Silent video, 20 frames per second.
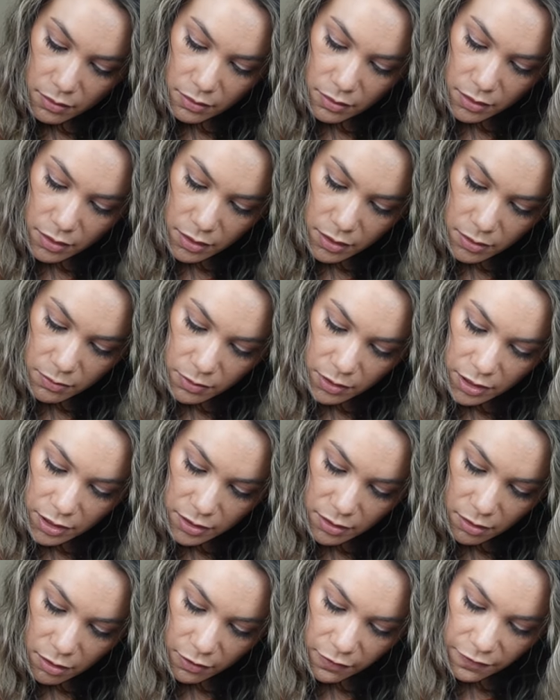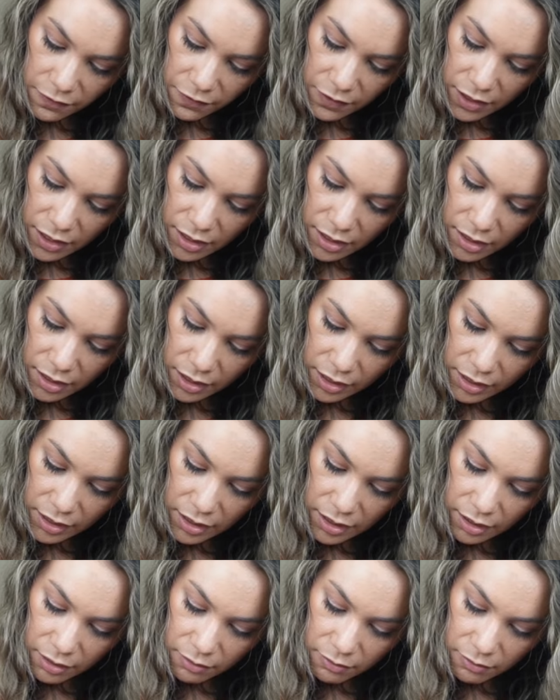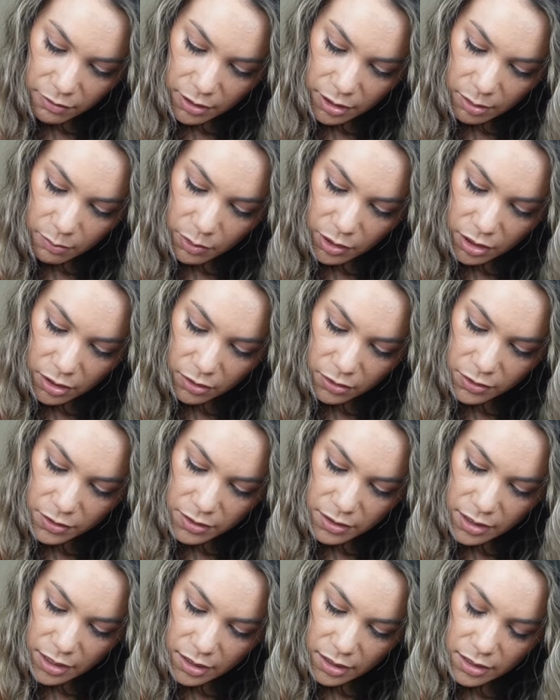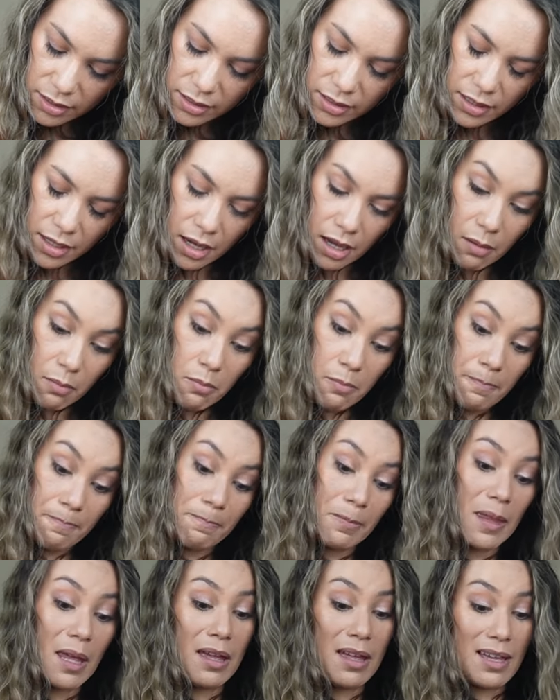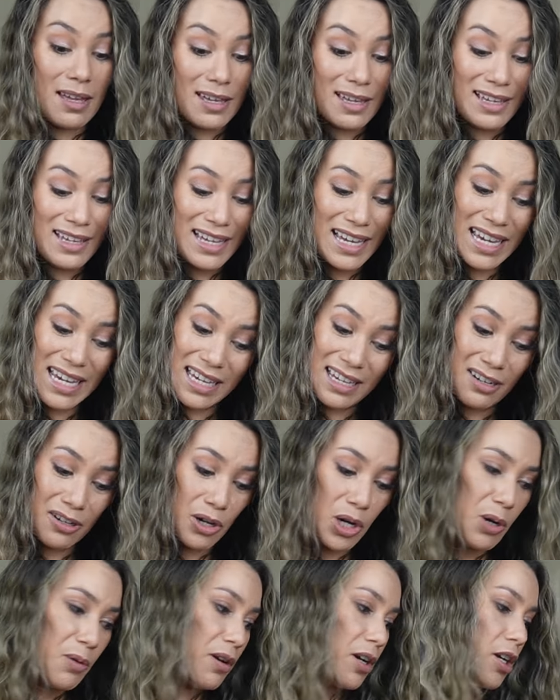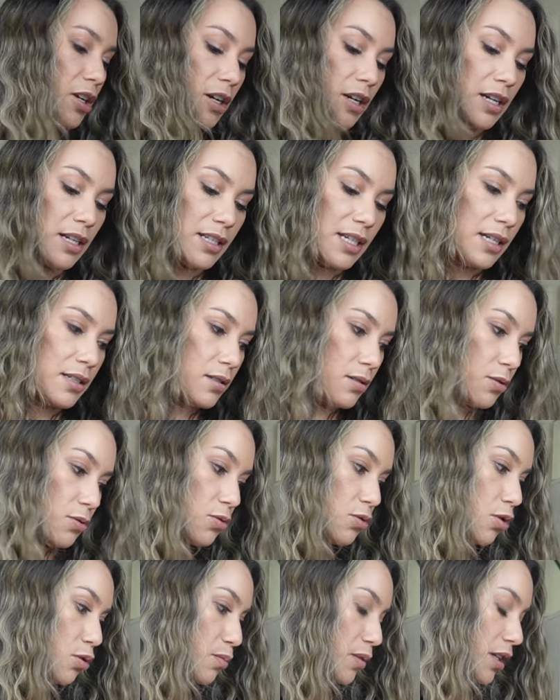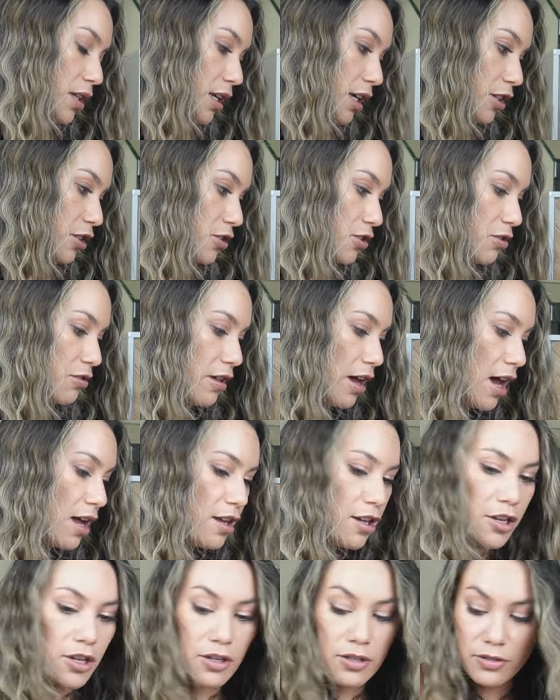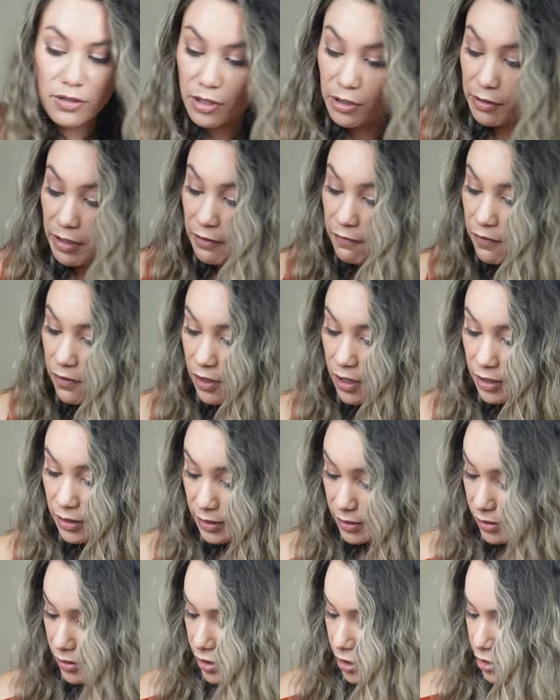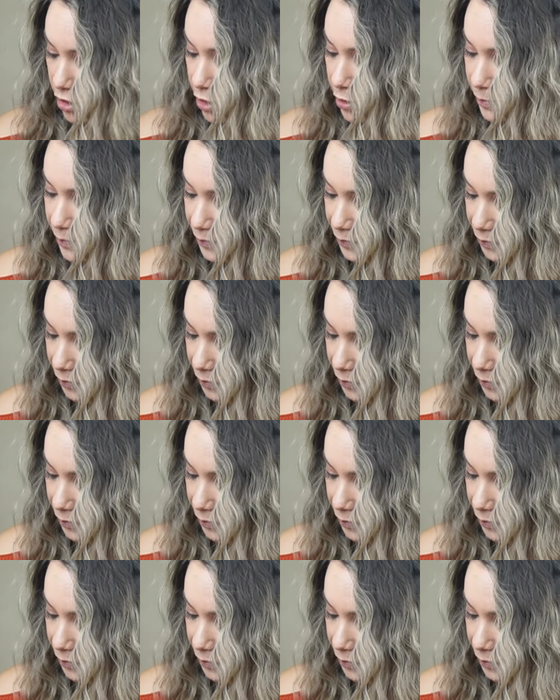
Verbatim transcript: This one is all faded and I can't read it, but it looks like the same. I had a coworker in Texas who told me that I could do that, so I listened to her.